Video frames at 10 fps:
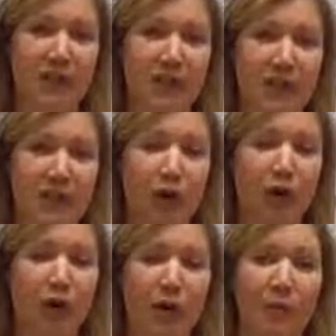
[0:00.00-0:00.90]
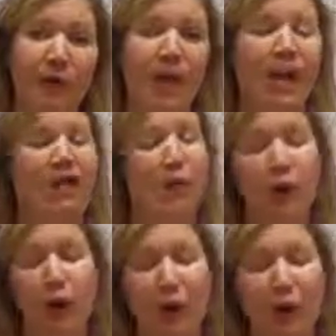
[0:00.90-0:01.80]
with this program or any other
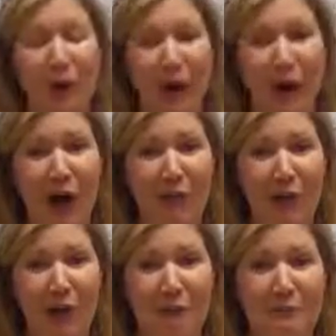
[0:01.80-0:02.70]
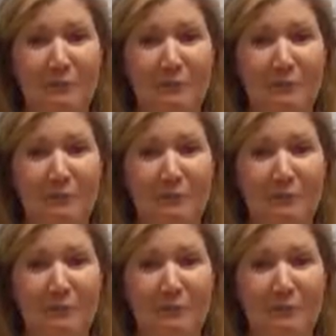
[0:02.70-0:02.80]
program that we offer.